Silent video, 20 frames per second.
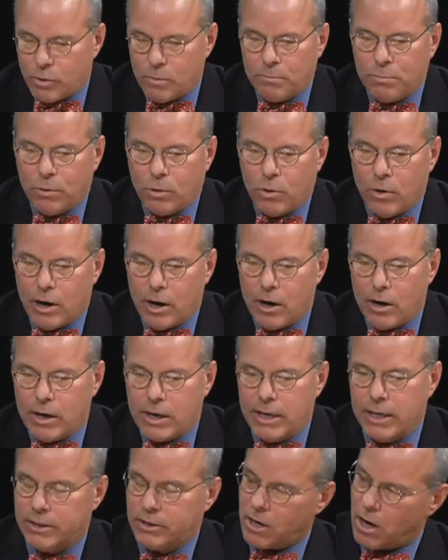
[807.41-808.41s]
Employer,
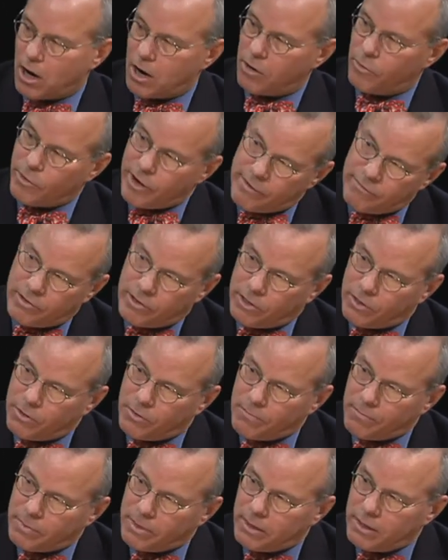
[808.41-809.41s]
is our
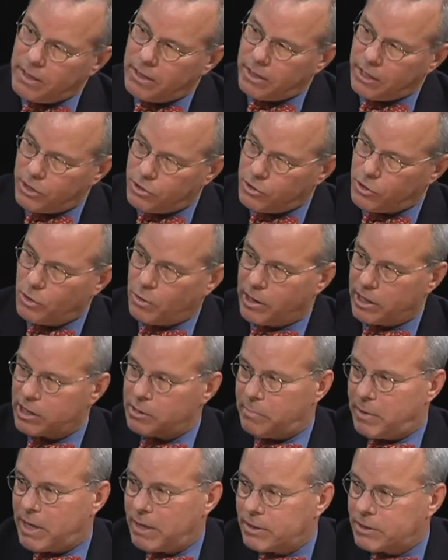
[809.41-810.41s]
revenue is your
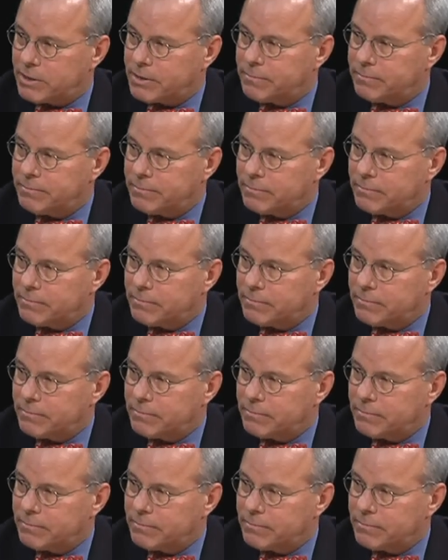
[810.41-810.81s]
expense.